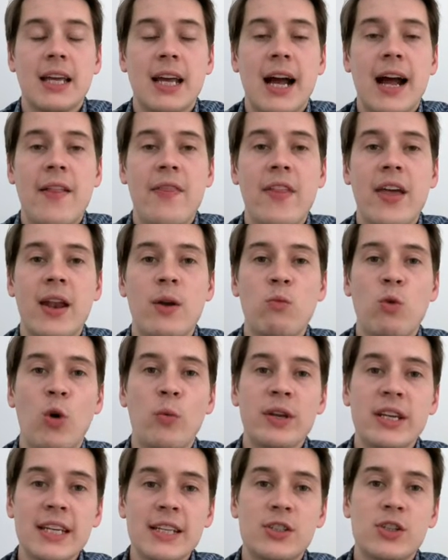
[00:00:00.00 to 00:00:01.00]
And then what
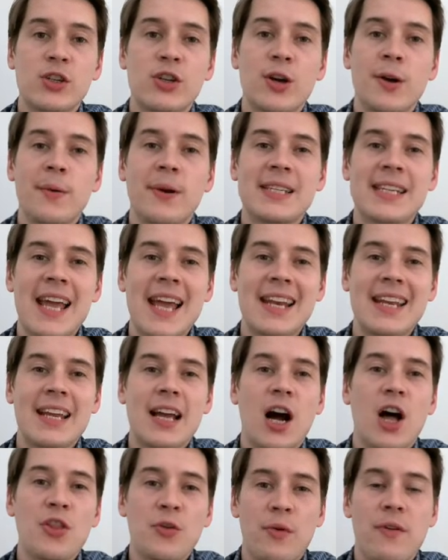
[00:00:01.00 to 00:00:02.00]
we need to know is
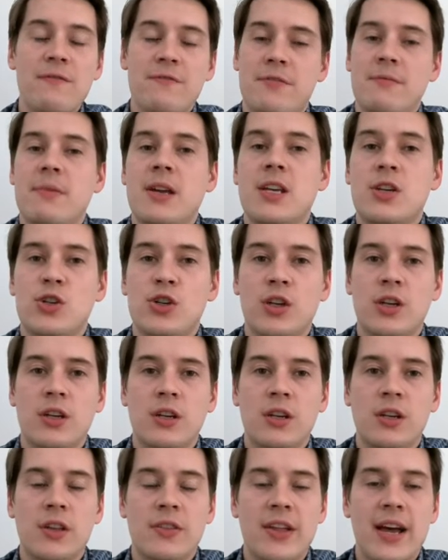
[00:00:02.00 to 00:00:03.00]
any other
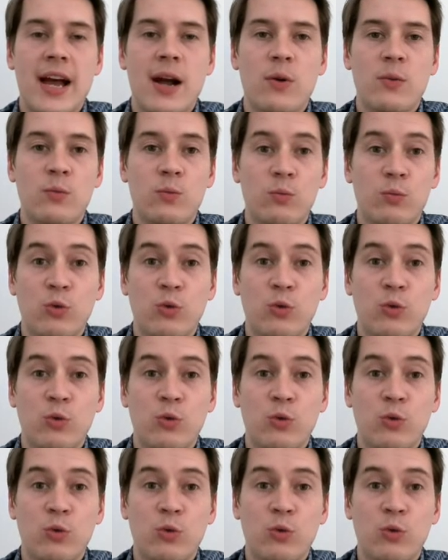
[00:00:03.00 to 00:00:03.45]
information that